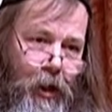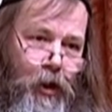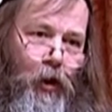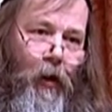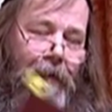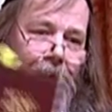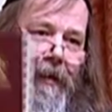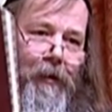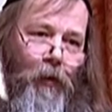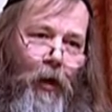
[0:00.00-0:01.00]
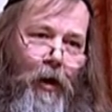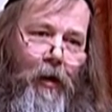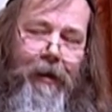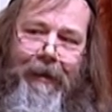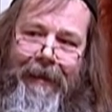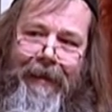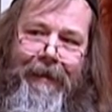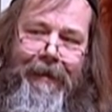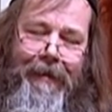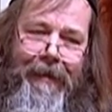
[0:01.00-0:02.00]
So if this word is
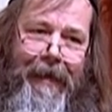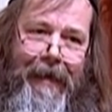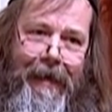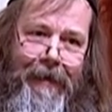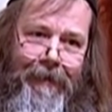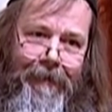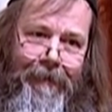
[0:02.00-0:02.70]
the seed,